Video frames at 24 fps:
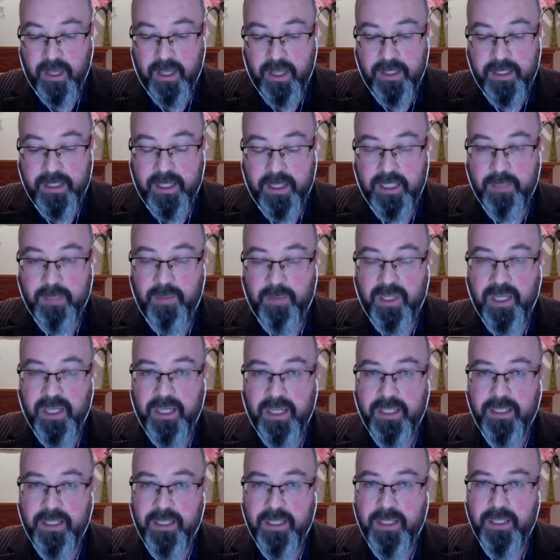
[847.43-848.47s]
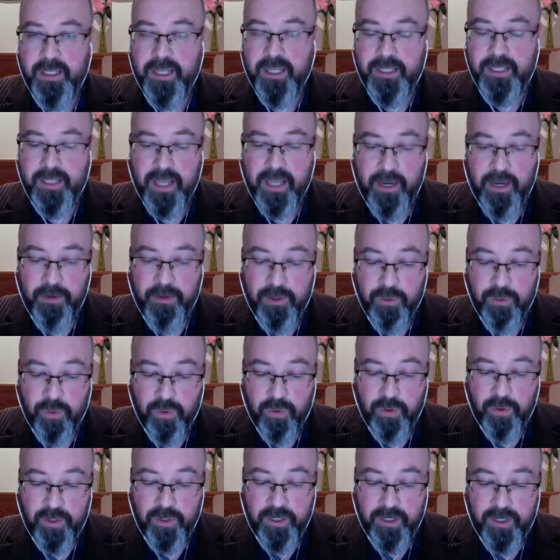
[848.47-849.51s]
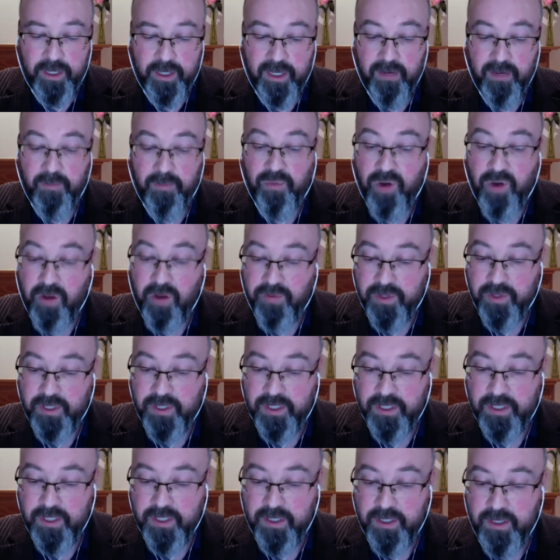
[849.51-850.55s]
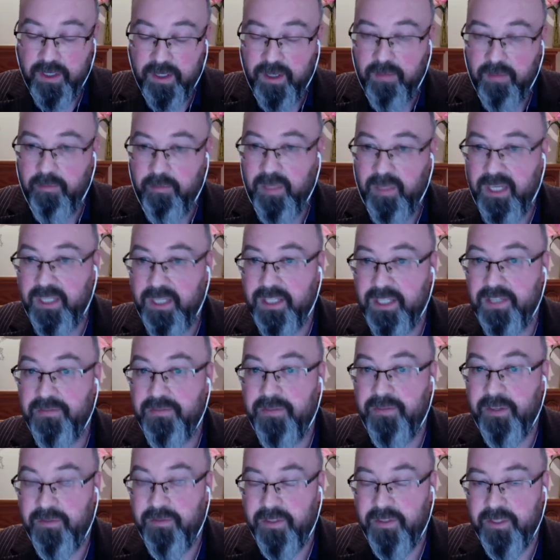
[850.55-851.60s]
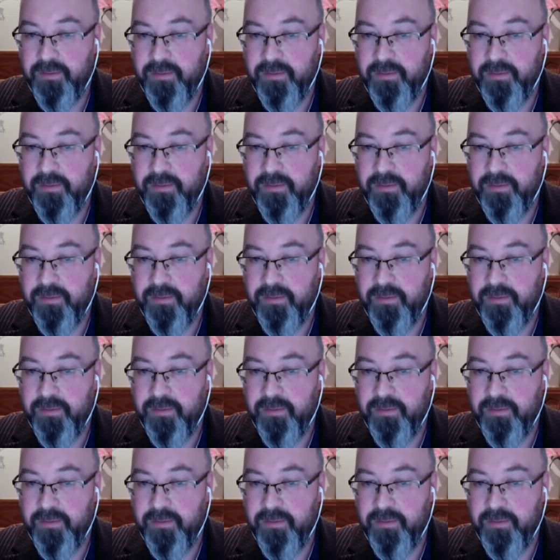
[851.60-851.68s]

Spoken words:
they explain that the Irish word province means fifth.